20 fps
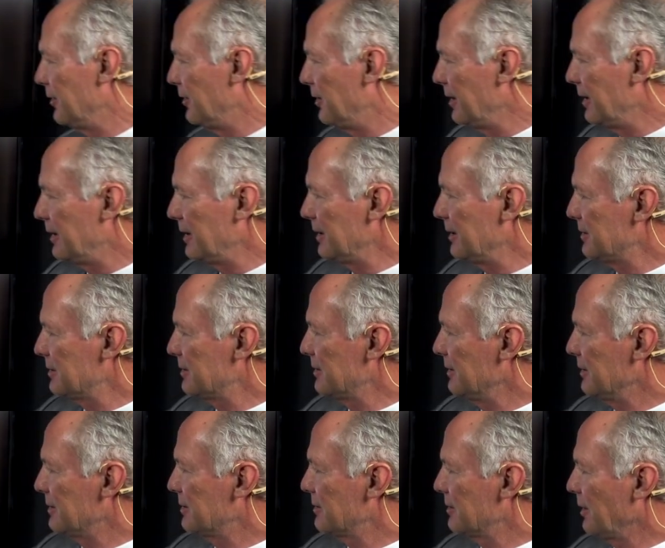This
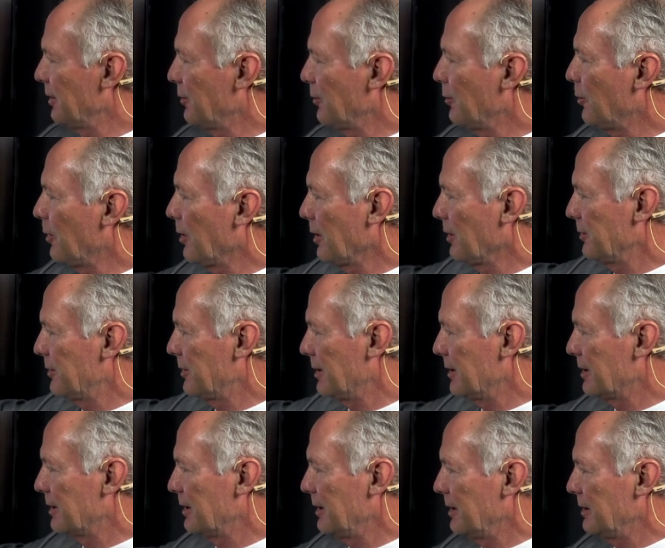is so worth
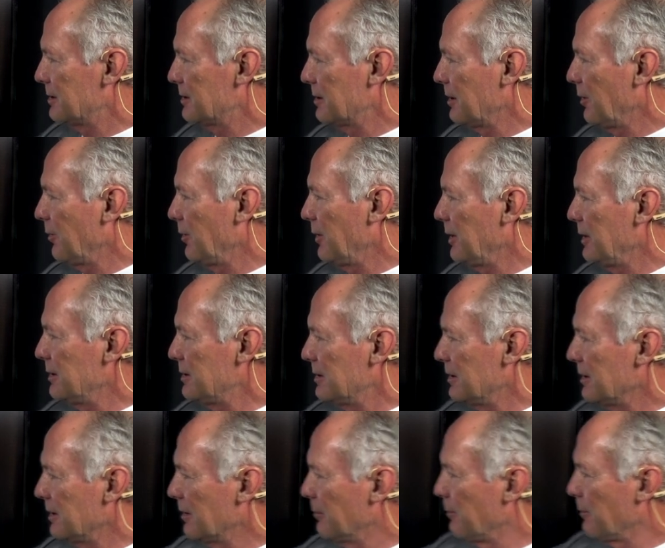it. It's so easy.